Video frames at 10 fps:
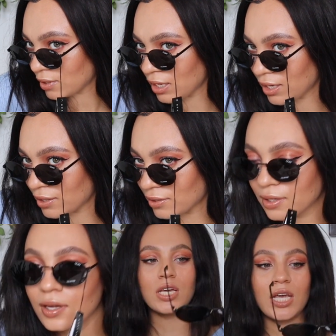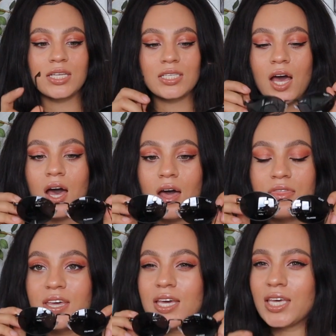Hello. These
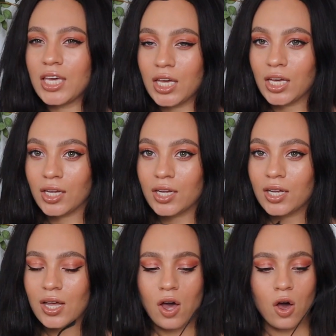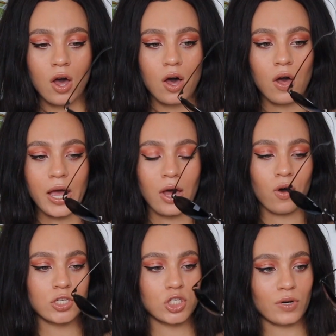are the Quay
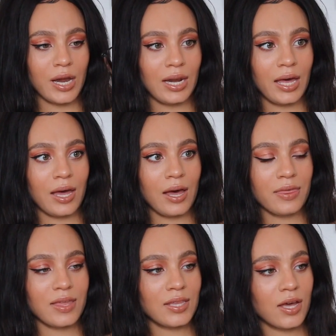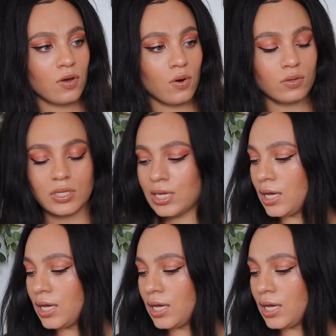Australia. I think they're called